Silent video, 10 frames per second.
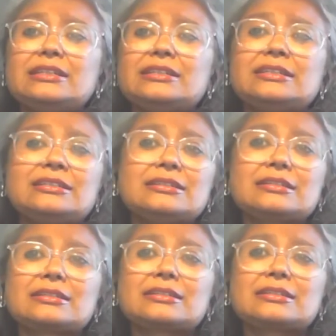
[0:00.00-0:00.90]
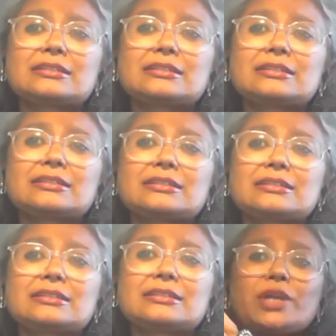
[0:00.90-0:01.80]
It didn't
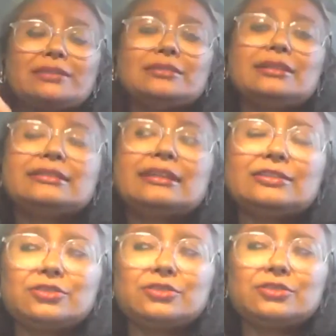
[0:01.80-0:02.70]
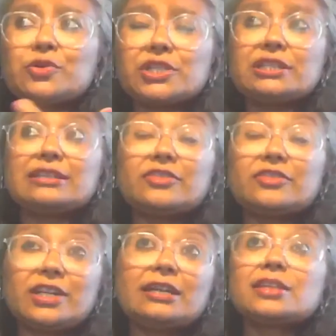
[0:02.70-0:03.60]
come together. And then I thought about it
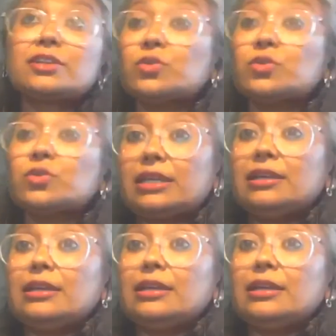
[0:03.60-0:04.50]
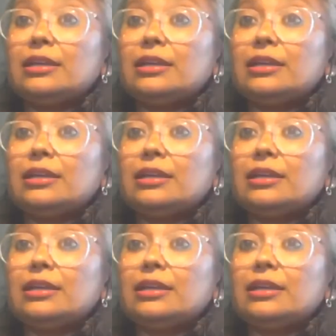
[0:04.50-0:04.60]
and I realized that, okay,